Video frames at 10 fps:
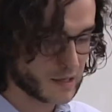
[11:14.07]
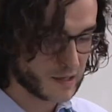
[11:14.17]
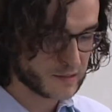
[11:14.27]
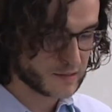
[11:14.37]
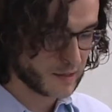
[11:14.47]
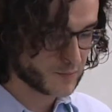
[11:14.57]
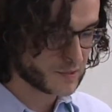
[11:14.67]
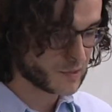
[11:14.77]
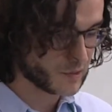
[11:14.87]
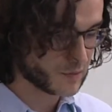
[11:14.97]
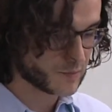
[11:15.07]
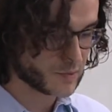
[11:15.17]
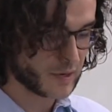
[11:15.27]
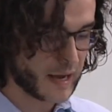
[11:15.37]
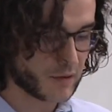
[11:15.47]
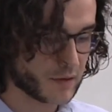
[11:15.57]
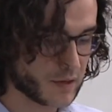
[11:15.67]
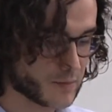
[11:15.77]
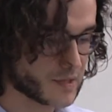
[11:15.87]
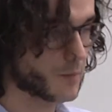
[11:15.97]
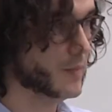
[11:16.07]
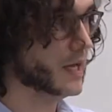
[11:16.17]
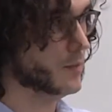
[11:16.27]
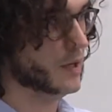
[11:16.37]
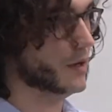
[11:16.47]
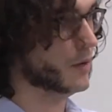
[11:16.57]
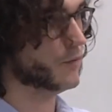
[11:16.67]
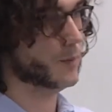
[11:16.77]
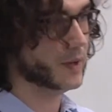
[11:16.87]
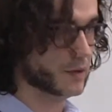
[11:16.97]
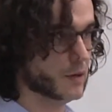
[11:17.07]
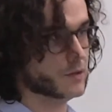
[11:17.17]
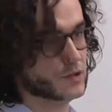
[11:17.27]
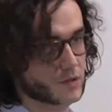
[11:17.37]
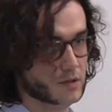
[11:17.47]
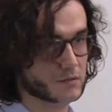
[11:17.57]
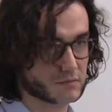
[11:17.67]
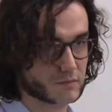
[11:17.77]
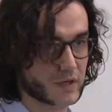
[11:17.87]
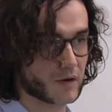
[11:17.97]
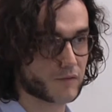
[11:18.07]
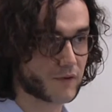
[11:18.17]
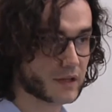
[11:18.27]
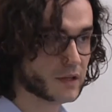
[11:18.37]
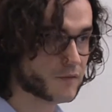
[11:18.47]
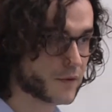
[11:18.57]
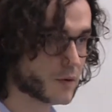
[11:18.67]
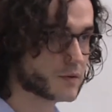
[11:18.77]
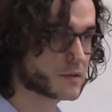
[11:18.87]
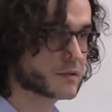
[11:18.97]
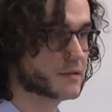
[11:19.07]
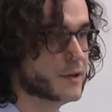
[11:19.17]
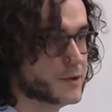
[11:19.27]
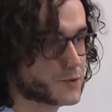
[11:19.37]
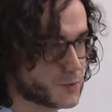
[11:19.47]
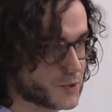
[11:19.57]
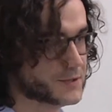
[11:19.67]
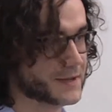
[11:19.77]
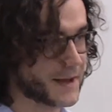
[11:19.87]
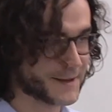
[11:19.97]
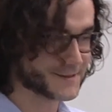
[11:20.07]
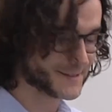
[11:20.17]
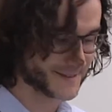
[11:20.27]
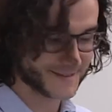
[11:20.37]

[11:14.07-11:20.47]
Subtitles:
concepts, terms, or acronyms that may be unfamiliar to you. We are friendly folks, so just to ask.